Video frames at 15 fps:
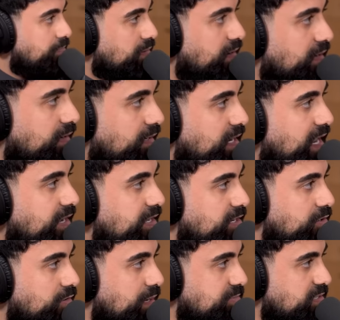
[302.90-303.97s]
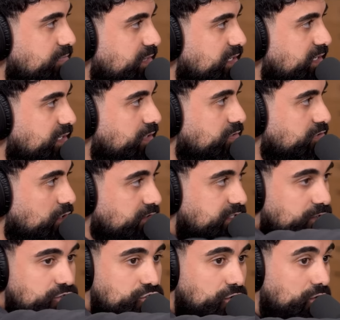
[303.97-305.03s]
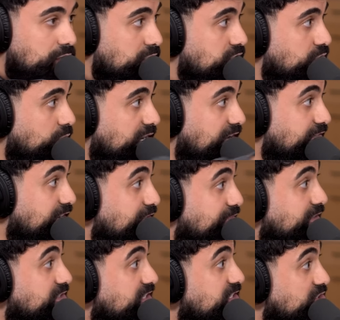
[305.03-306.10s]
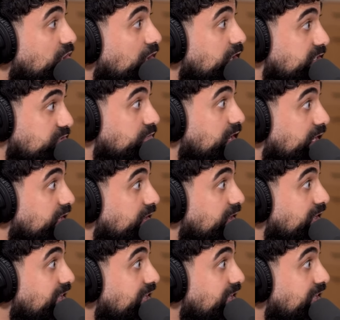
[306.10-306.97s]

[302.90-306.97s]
prayer, God interrupted me. And he goes, go tell George whatever he feels in his heart is right.